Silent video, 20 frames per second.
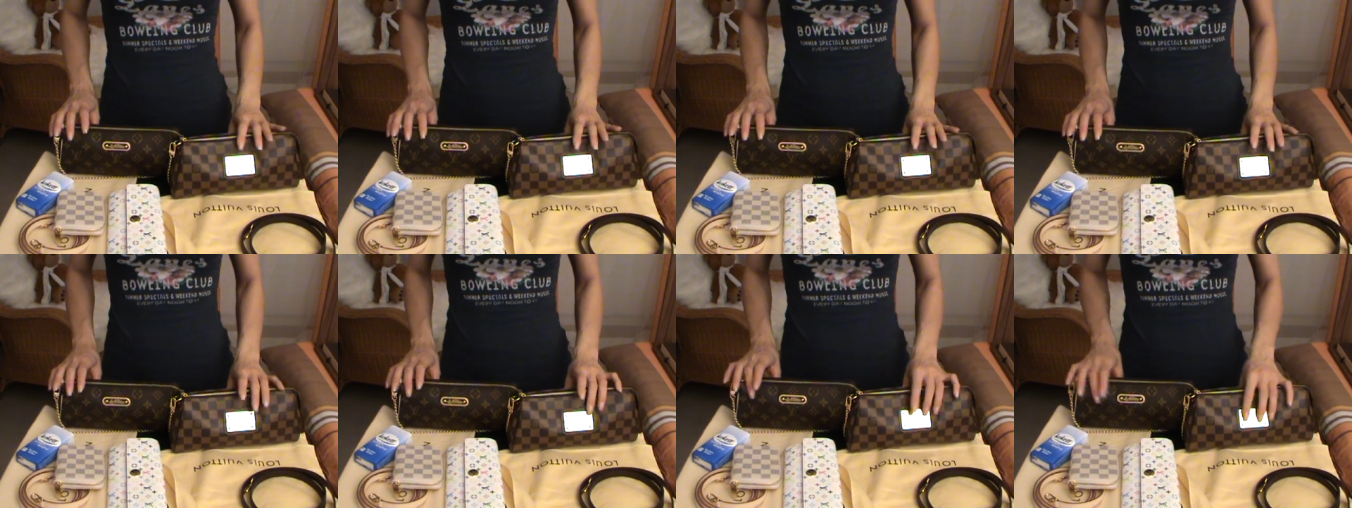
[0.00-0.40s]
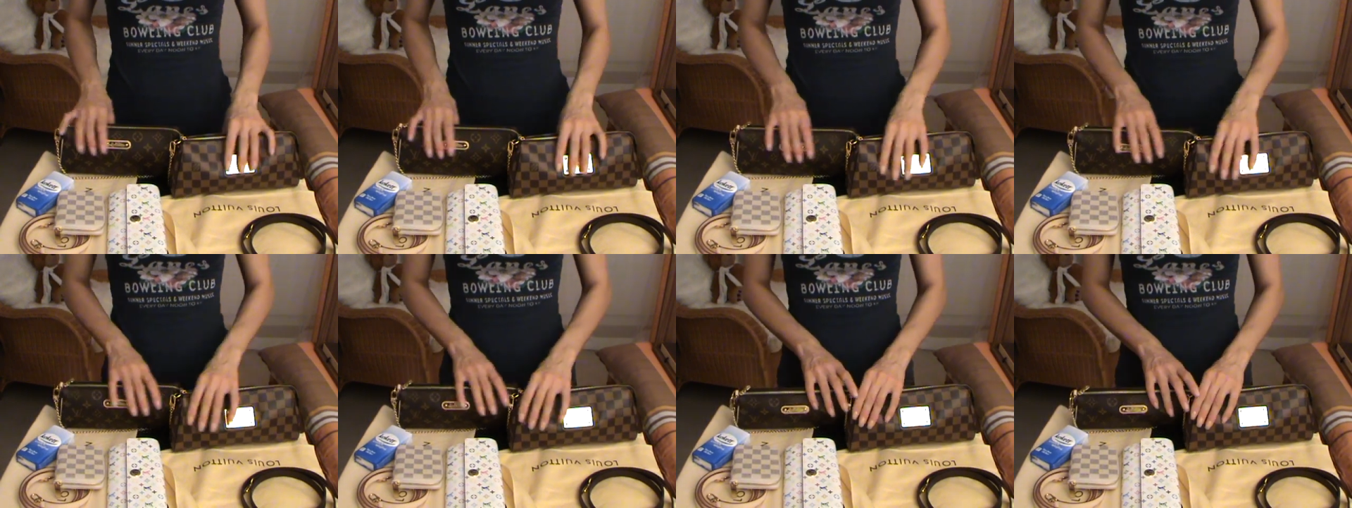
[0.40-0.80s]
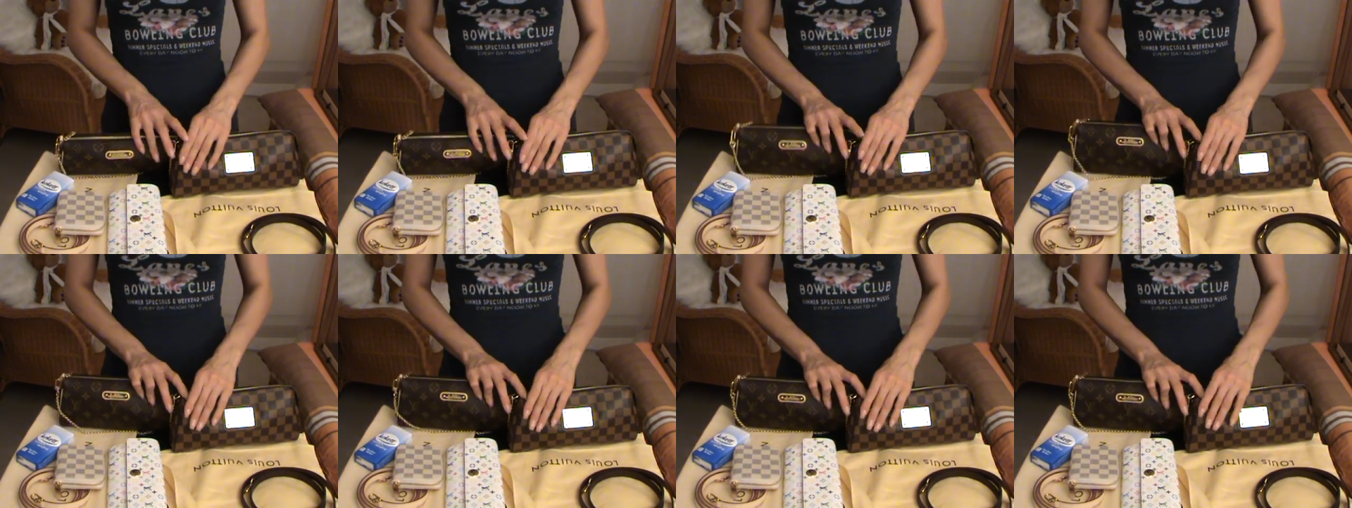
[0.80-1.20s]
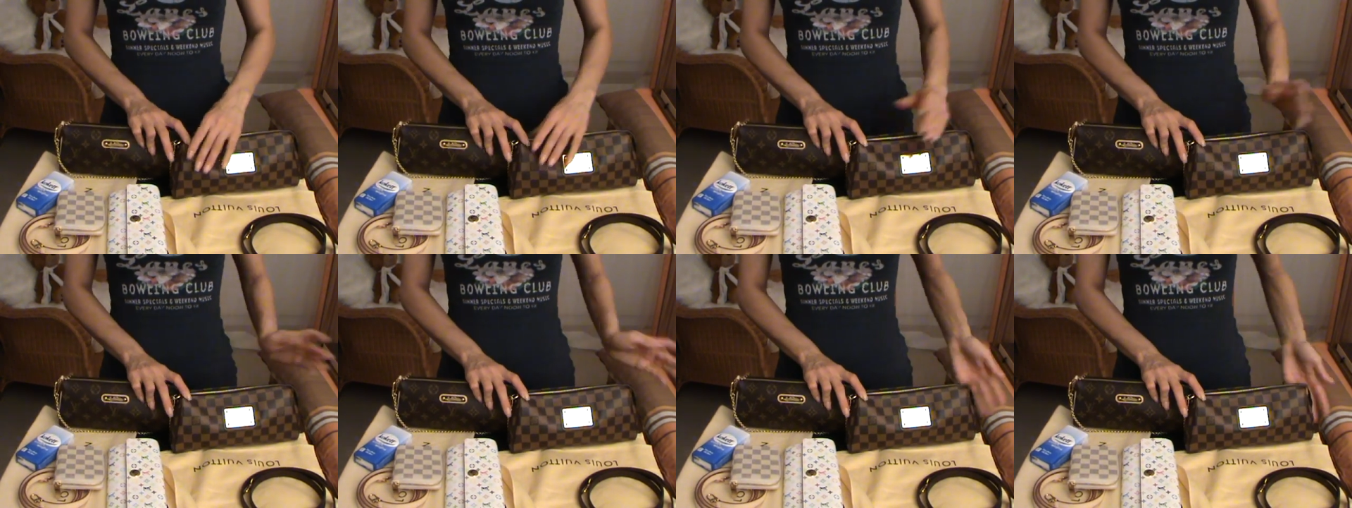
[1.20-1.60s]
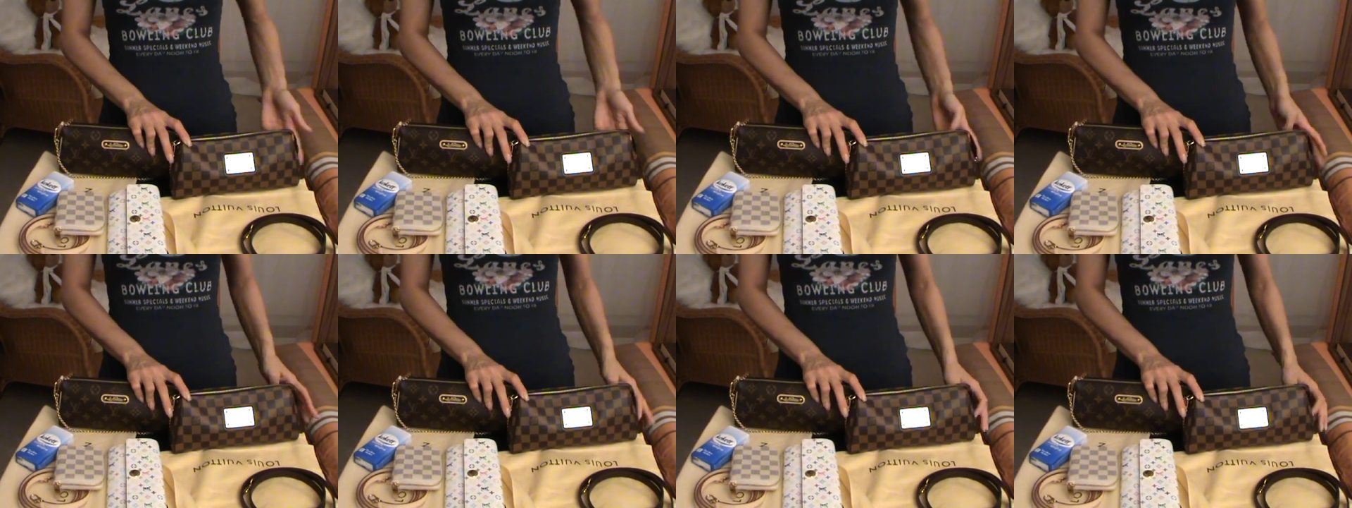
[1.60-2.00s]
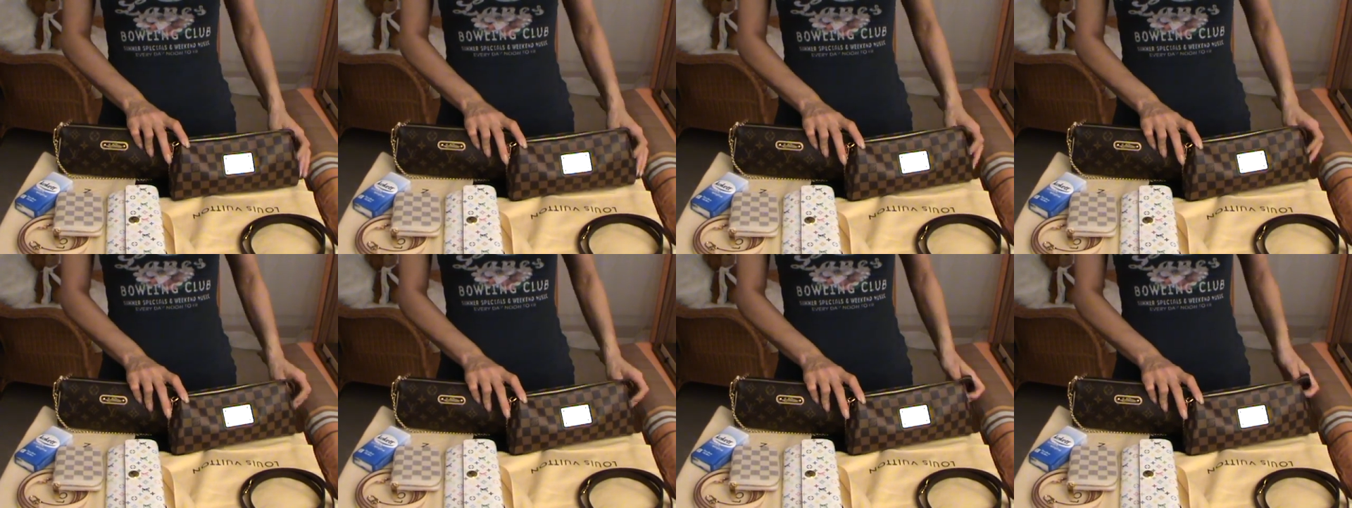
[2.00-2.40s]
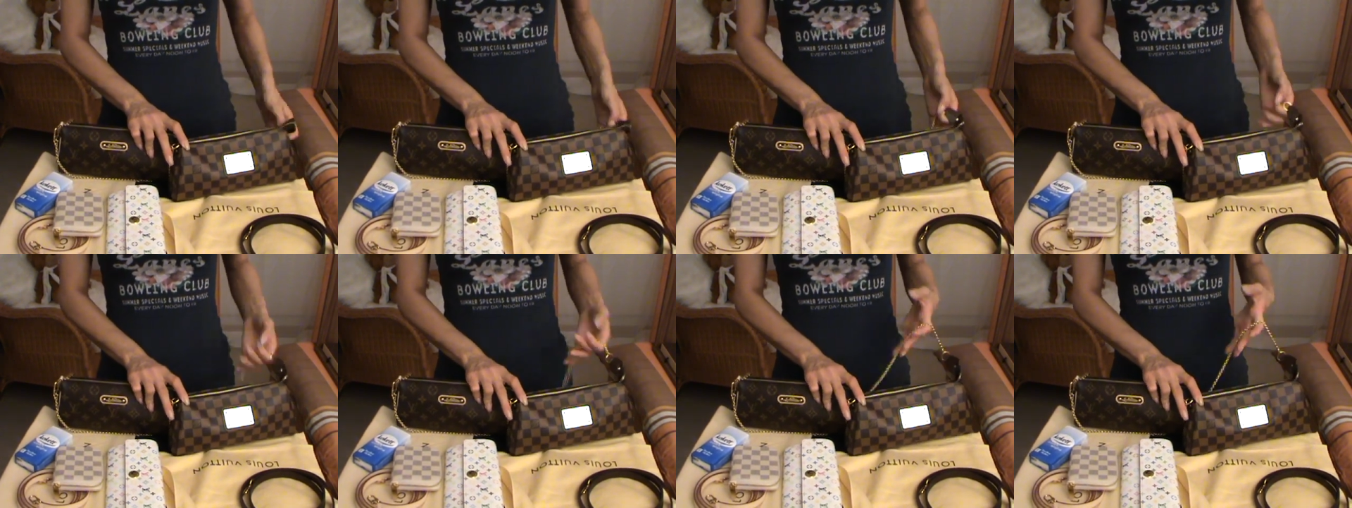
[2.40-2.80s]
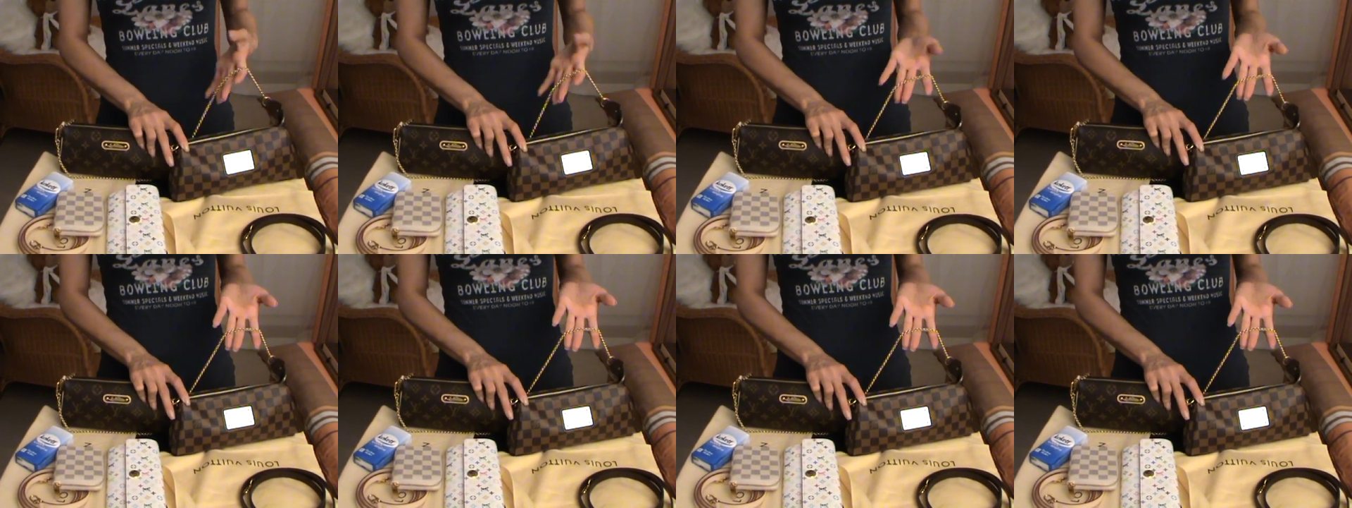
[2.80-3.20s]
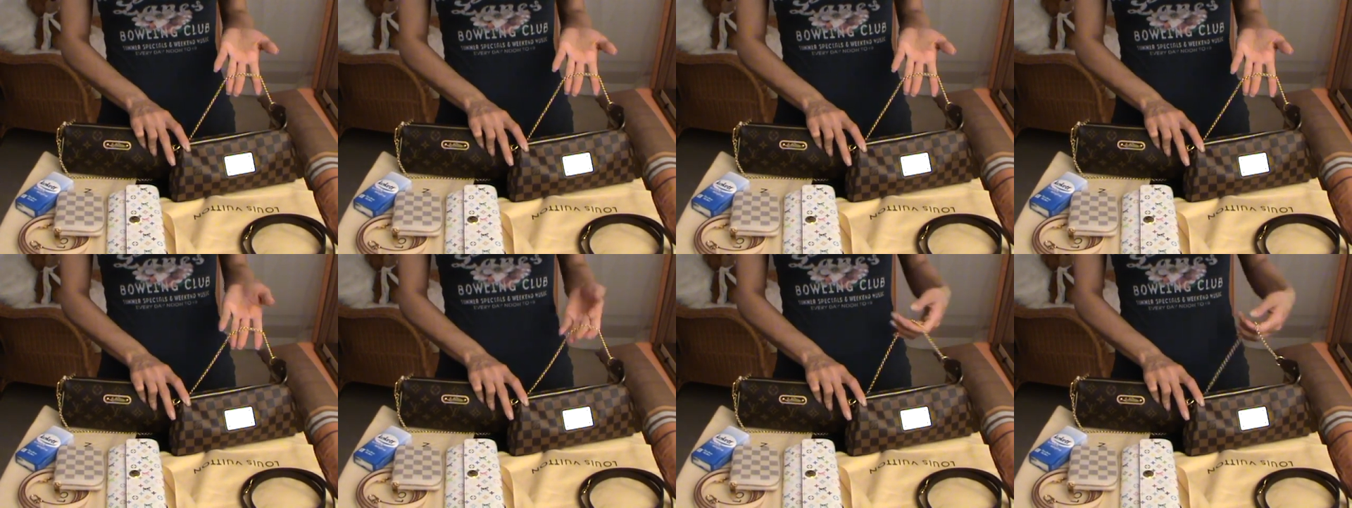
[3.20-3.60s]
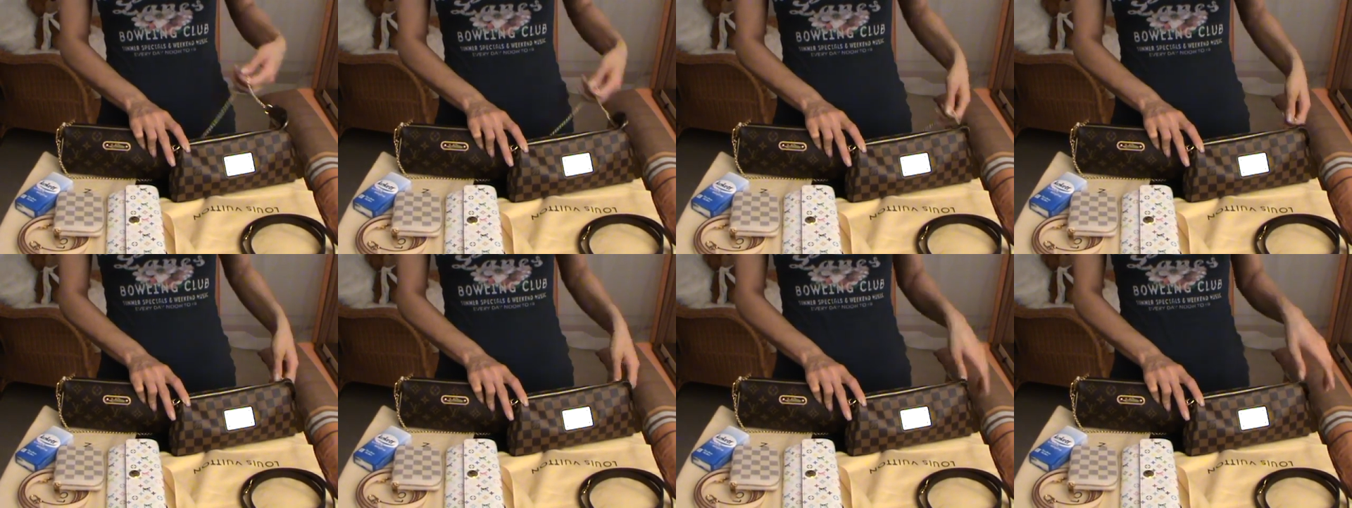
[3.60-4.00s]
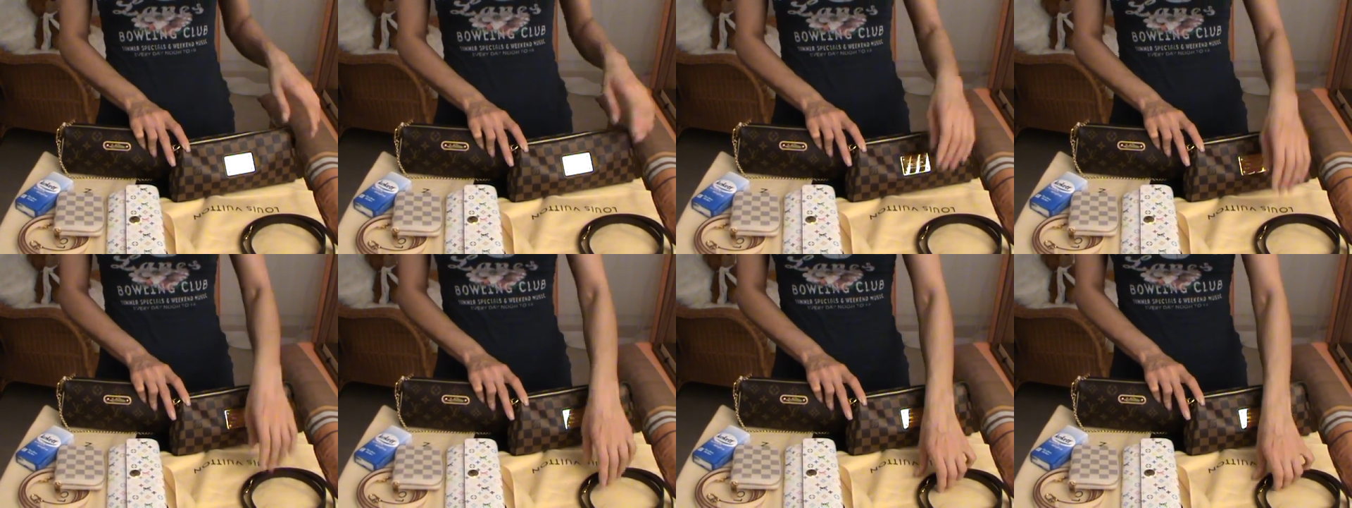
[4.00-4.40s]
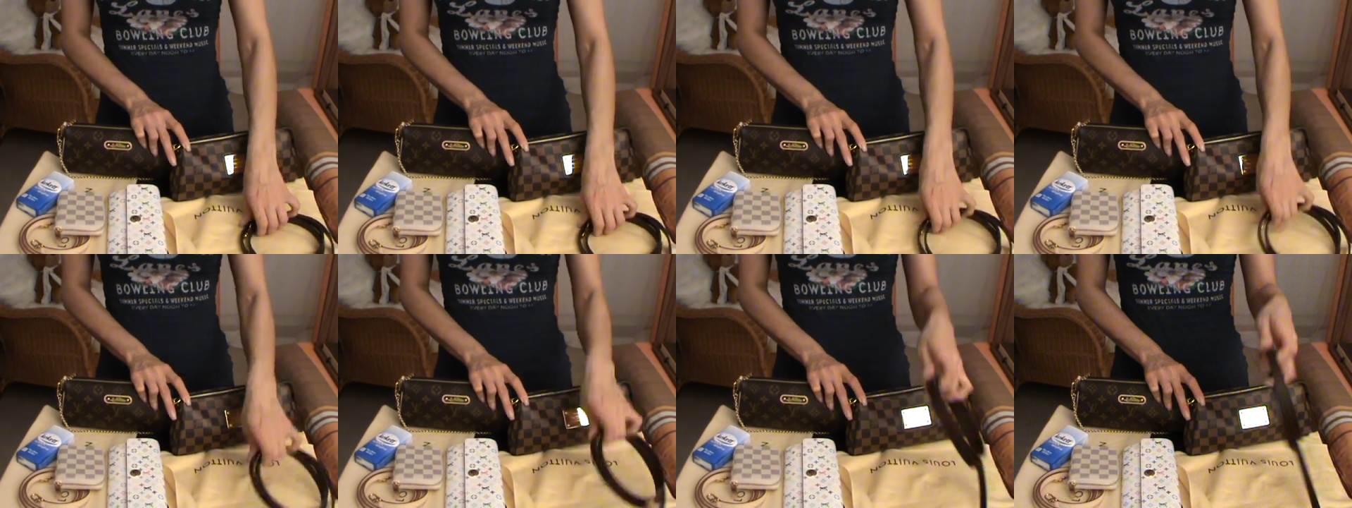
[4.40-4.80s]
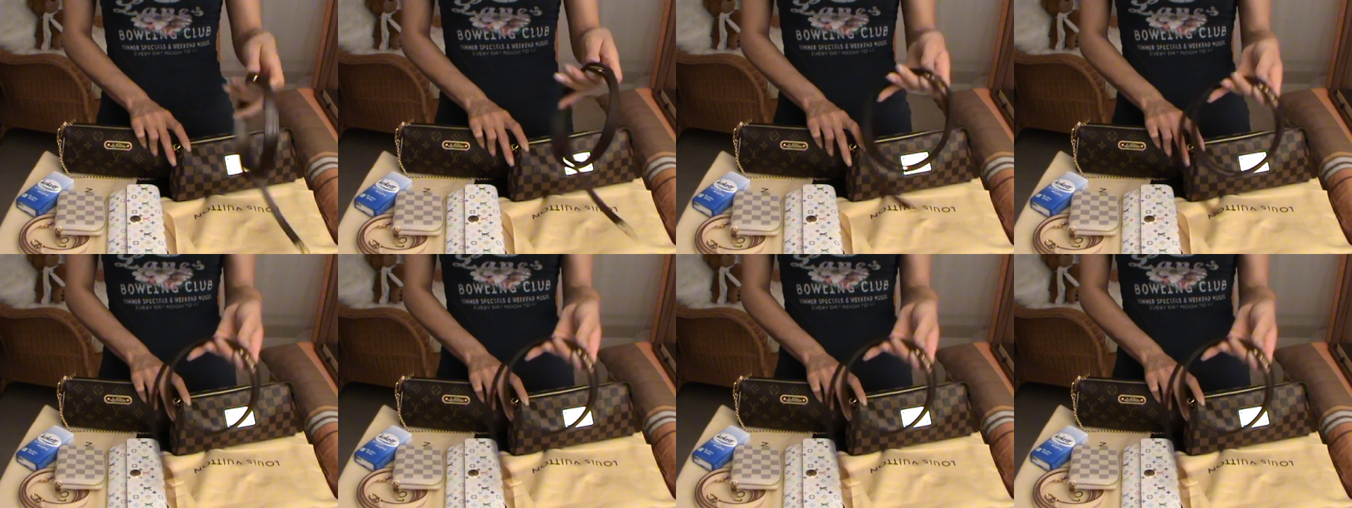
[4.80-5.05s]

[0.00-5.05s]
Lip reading: [unreadable: no face in view]